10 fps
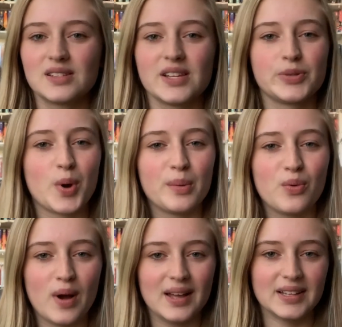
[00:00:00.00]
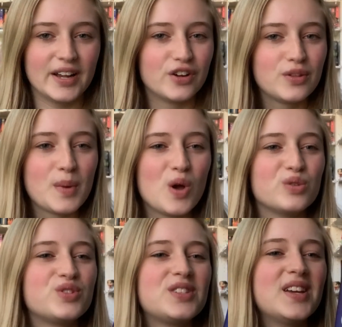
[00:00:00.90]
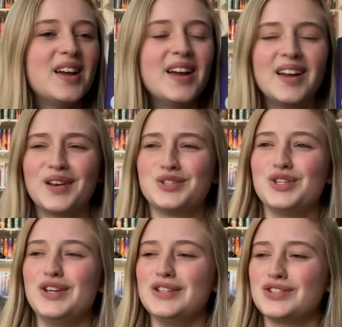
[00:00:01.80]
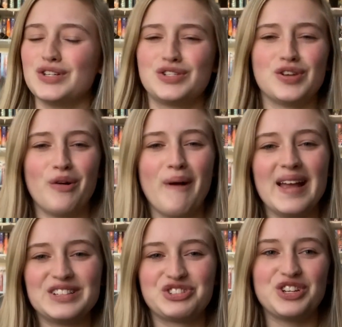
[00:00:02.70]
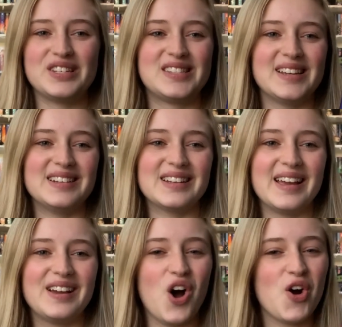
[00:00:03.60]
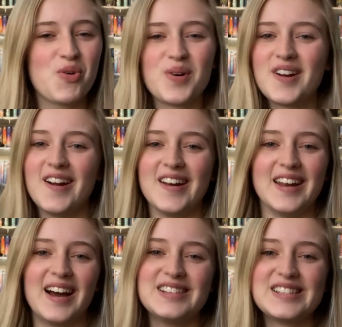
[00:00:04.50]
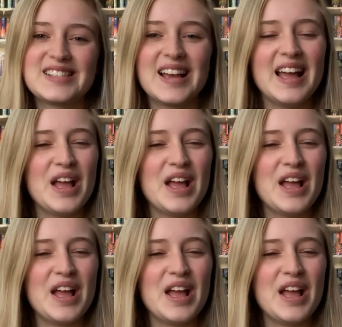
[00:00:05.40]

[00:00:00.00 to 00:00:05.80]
That's probably why I like her the most, because she's just so anxious and like awkward, and I just,